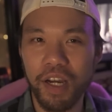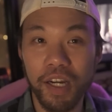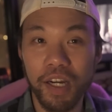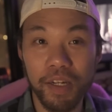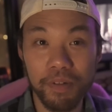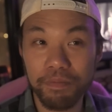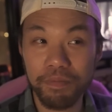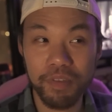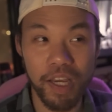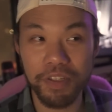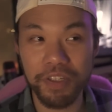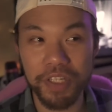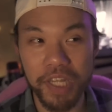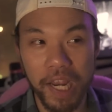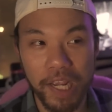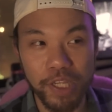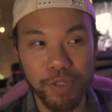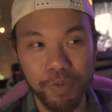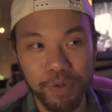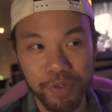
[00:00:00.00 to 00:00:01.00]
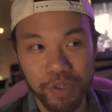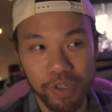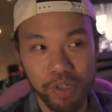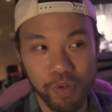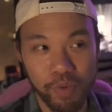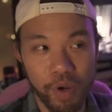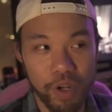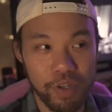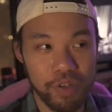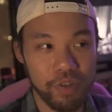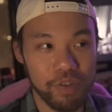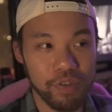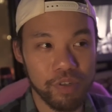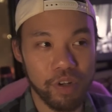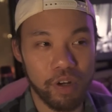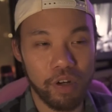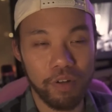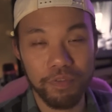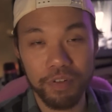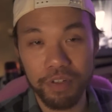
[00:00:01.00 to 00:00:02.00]
Uh, yes, desperate situations
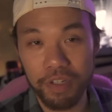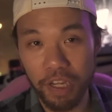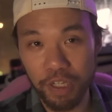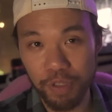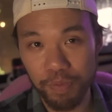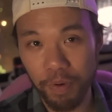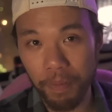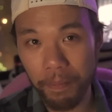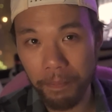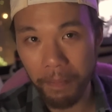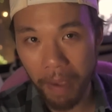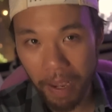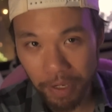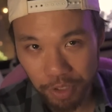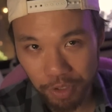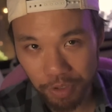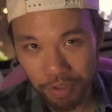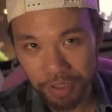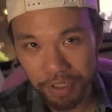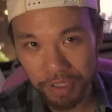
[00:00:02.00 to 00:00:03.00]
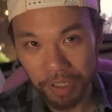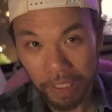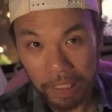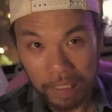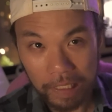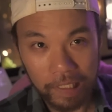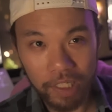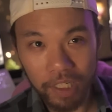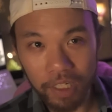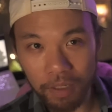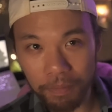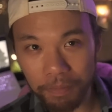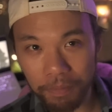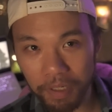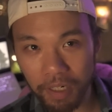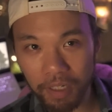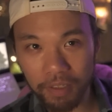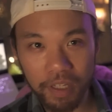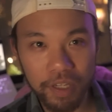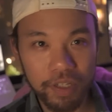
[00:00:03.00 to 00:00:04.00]
call for desperate measures,
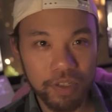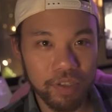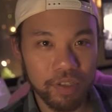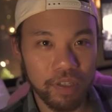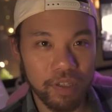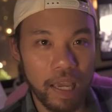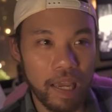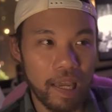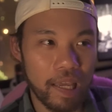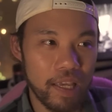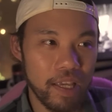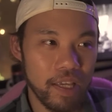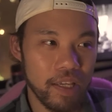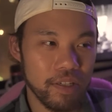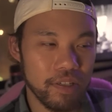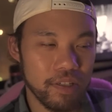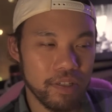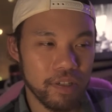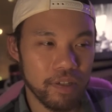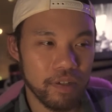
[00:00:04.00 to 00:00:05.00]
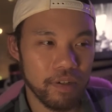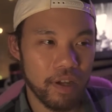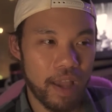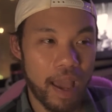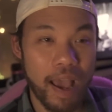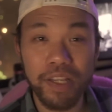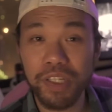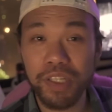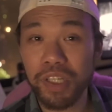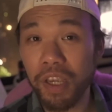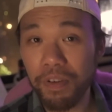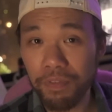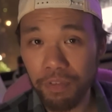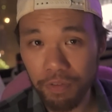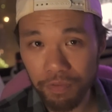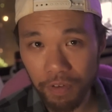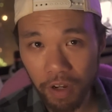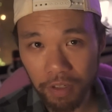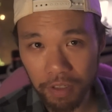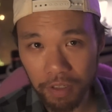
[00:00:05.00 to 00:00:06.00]
but at least he's asking for
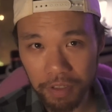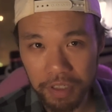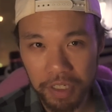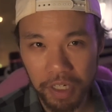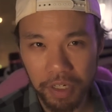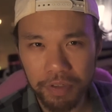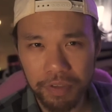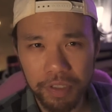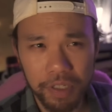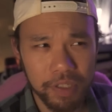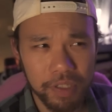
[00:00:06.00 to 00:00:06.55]
volunteers.